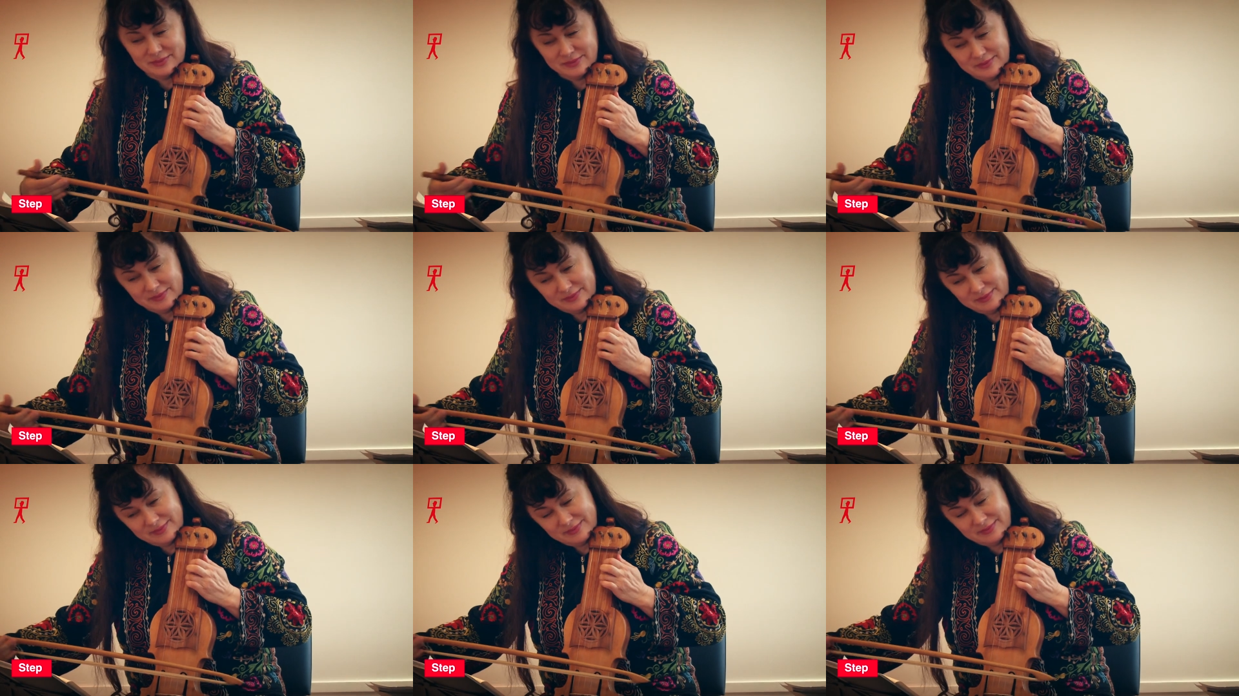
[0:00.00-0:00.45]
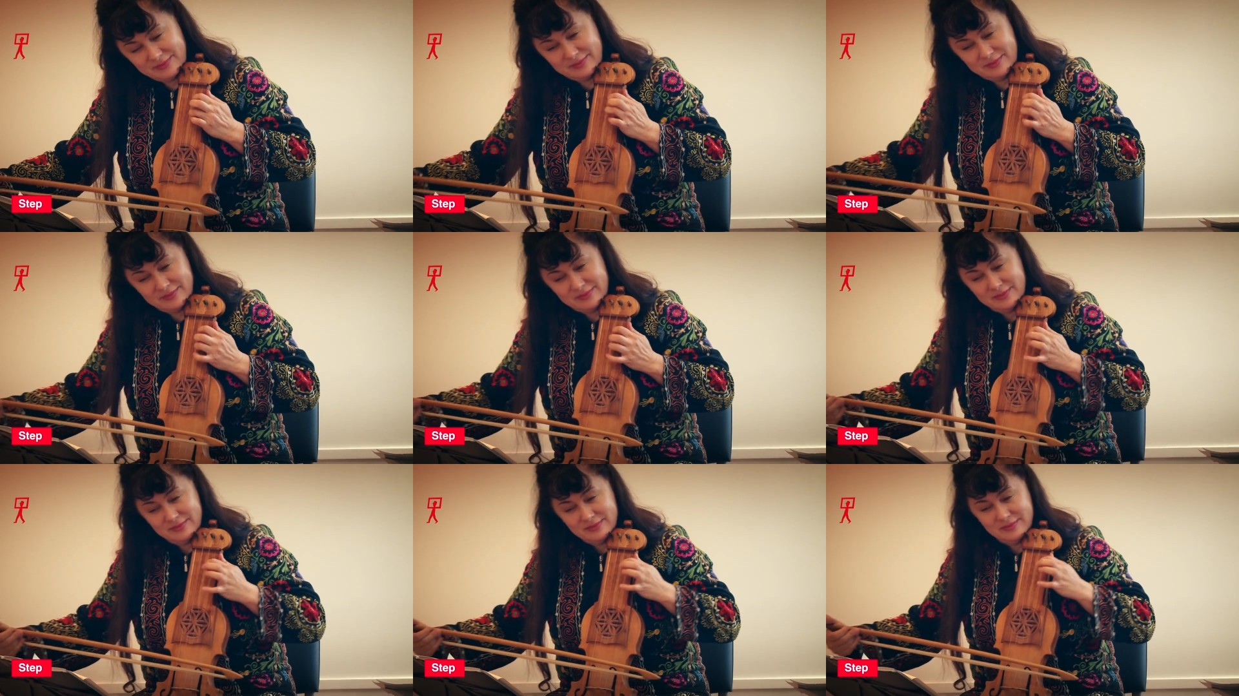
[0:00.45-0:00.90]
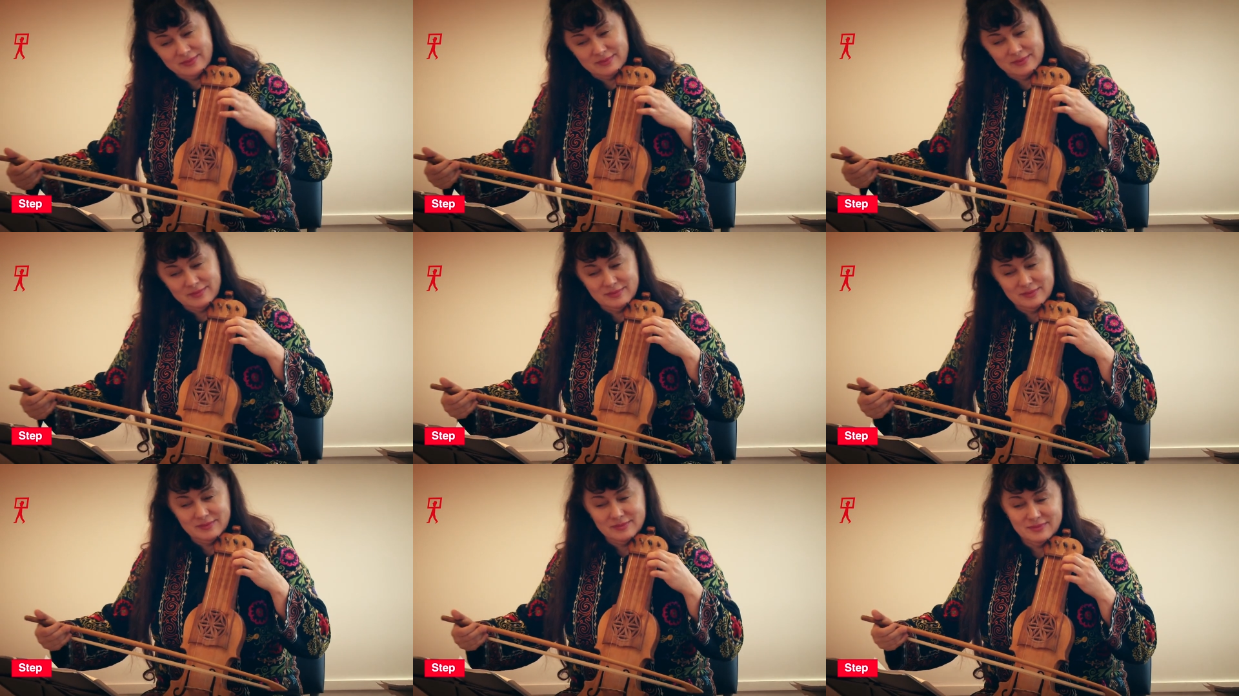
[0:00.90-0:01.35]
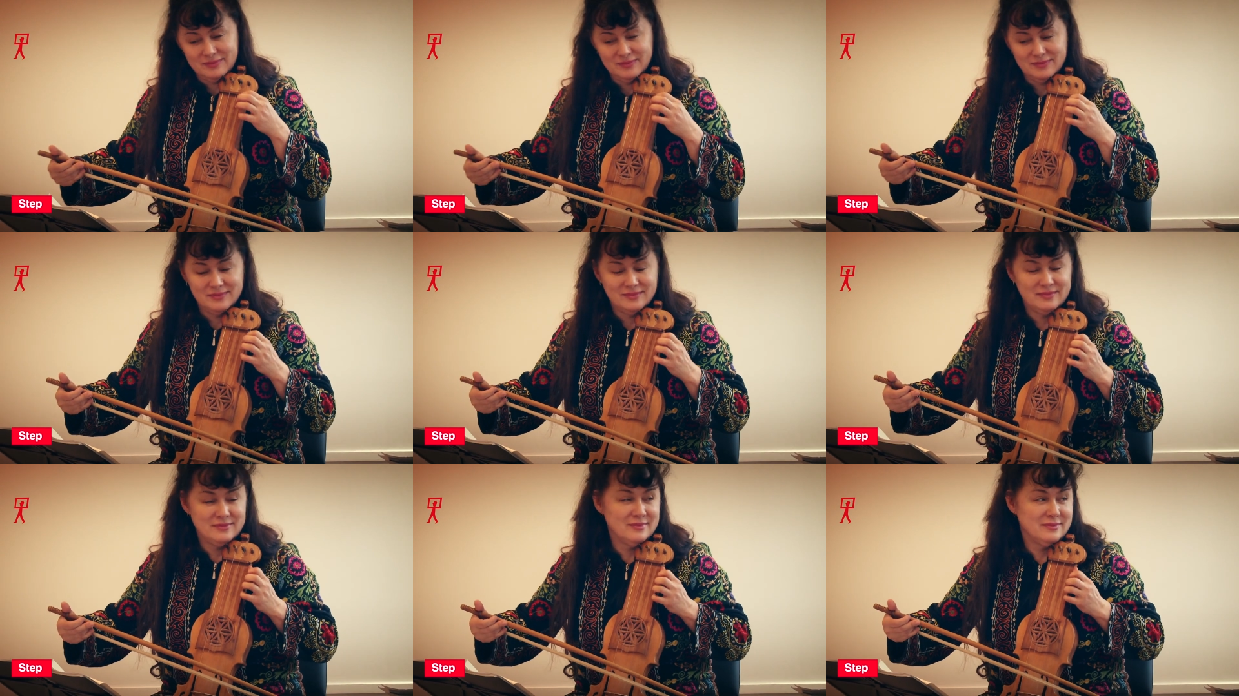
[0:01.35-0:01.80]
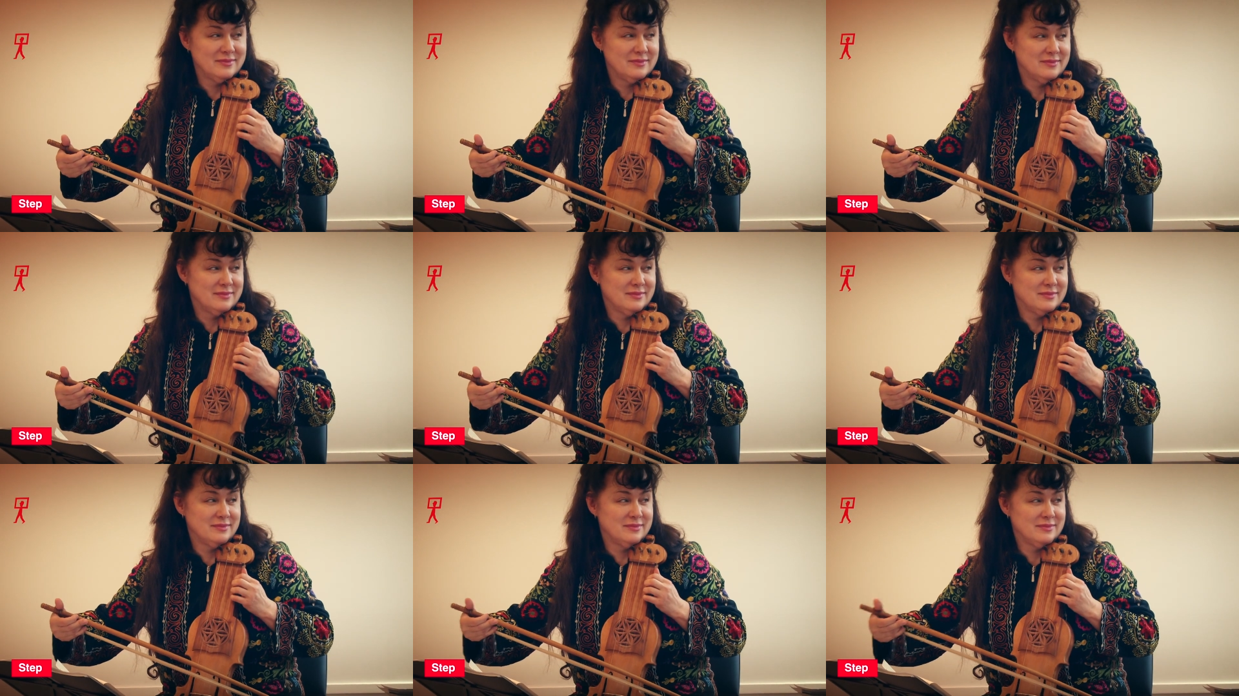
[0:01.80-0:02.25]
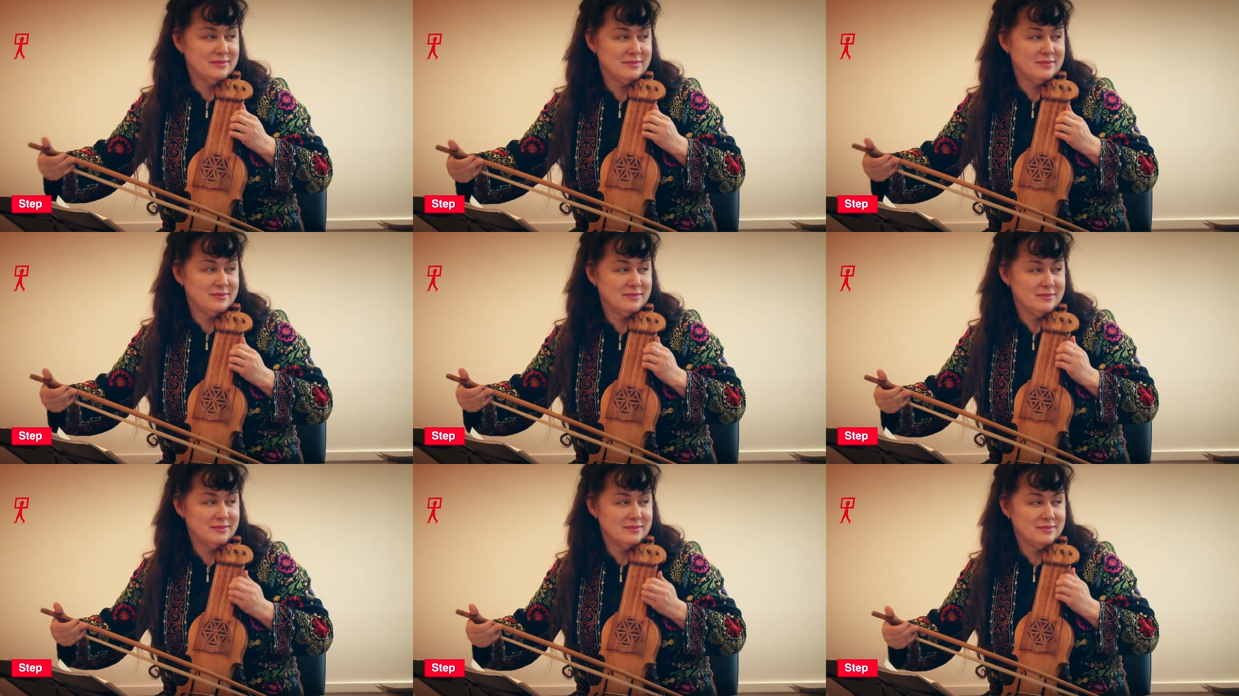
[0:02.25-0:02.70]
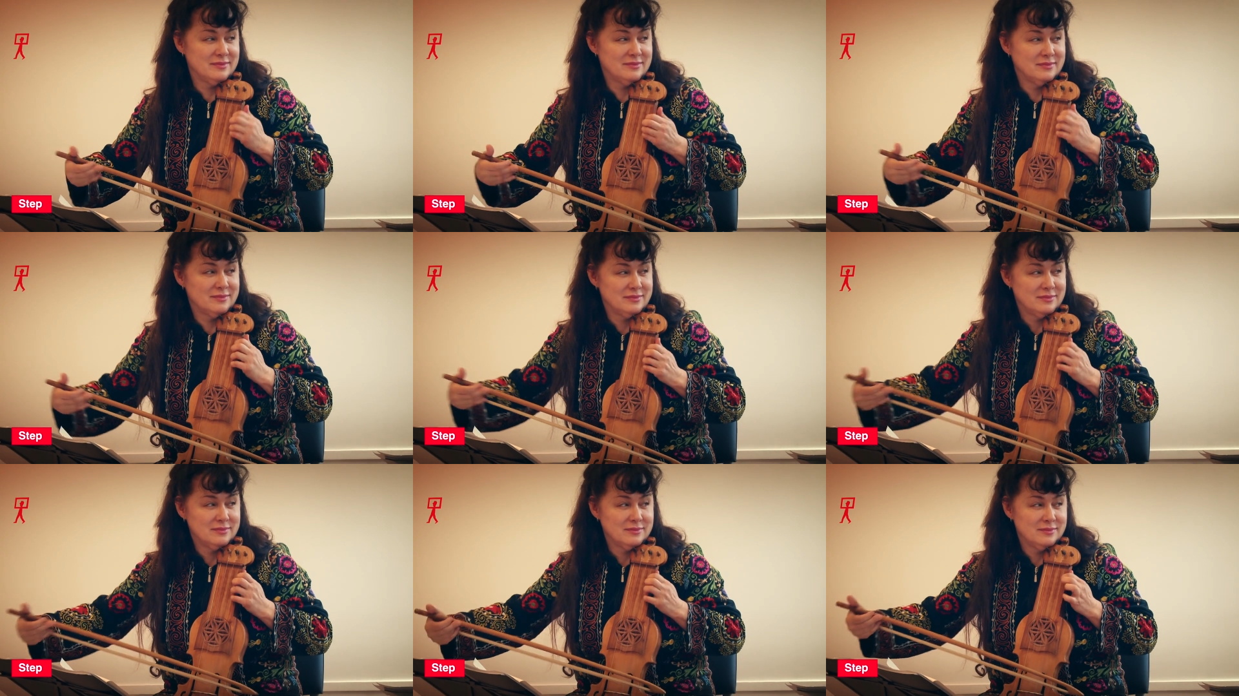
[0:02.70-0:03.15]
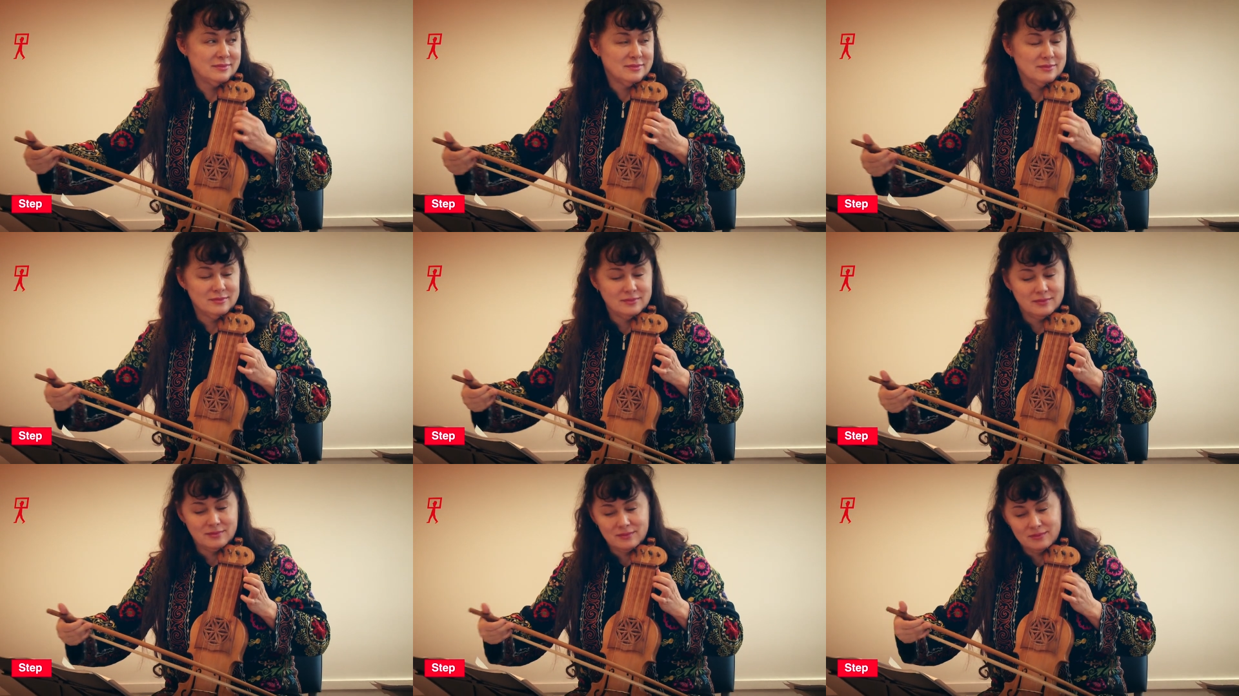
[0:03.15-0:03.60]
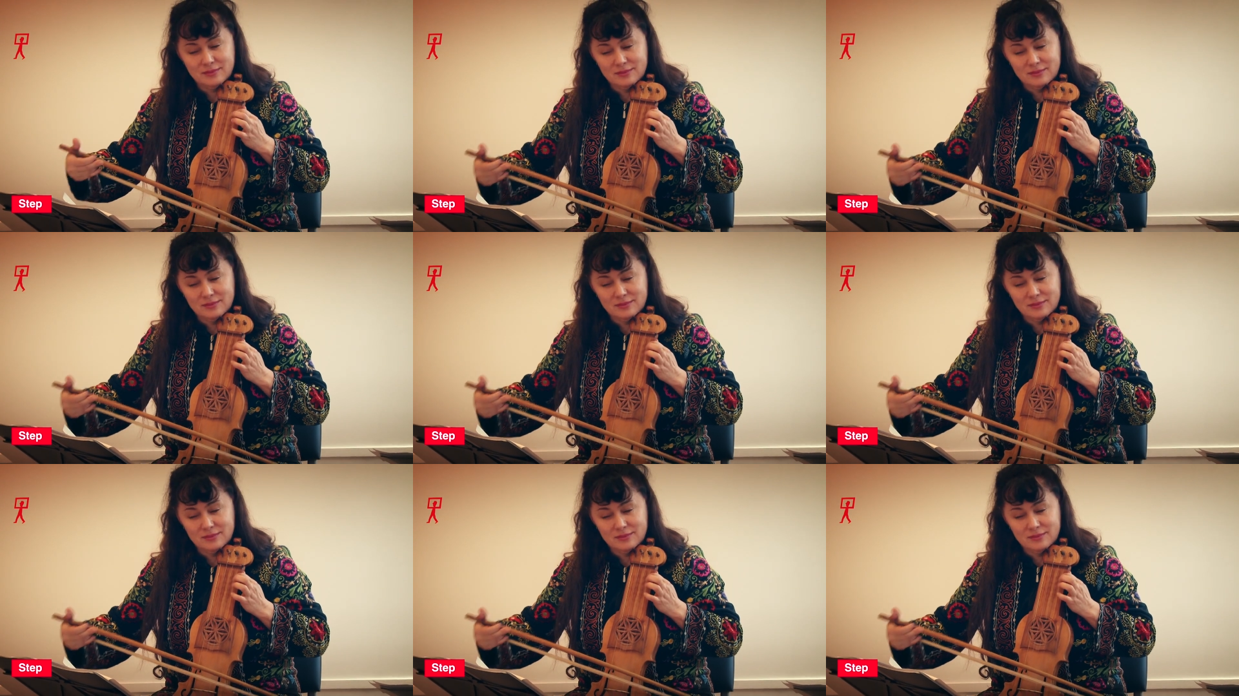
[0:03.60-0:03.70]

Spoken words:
[no speech]